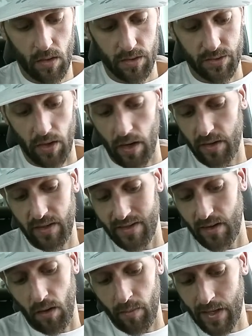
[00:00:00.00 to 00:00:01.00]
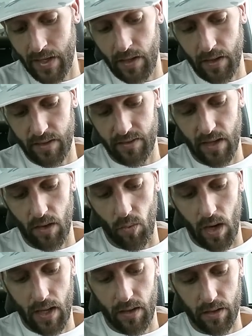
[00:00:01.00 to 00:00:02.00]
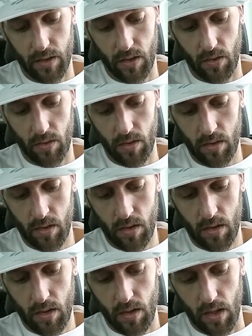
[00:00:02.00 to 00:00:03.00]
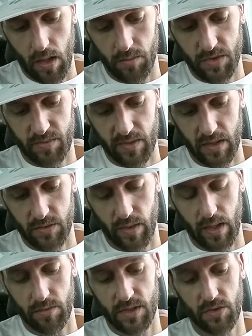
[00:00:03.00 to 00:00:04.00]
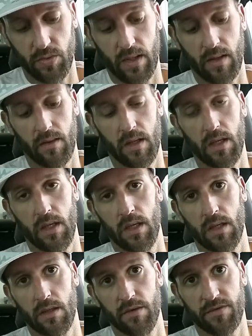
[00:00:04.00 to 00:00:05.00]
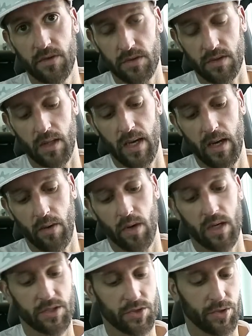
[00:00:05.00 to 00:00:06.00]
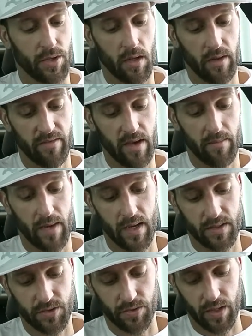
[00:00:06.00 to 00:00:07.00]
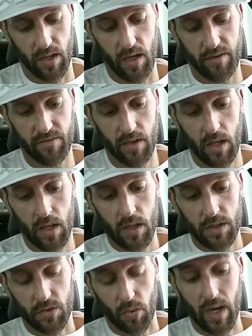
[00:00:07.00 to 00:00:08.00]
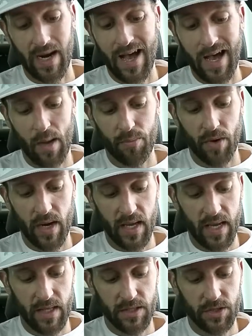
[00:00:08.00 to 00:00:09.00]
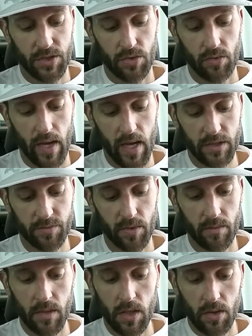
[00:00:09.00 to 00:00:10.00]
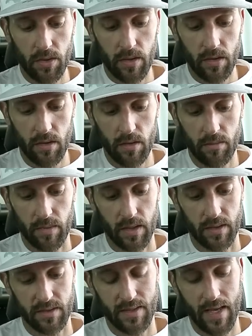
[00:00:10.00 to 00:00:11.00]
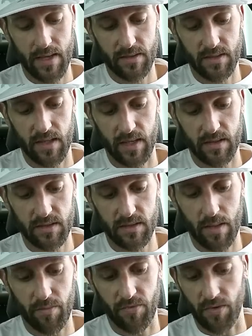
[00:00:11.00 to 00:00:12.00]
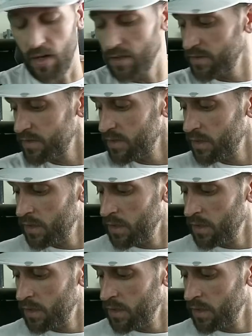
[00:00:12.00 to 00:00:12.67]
So I already did all mine. I did that a while ago, um, just because when I was doing the diffuser light, I wanted to turn all of that monitoring off. So we're gonna hop right into expert mode because that is the next step for us.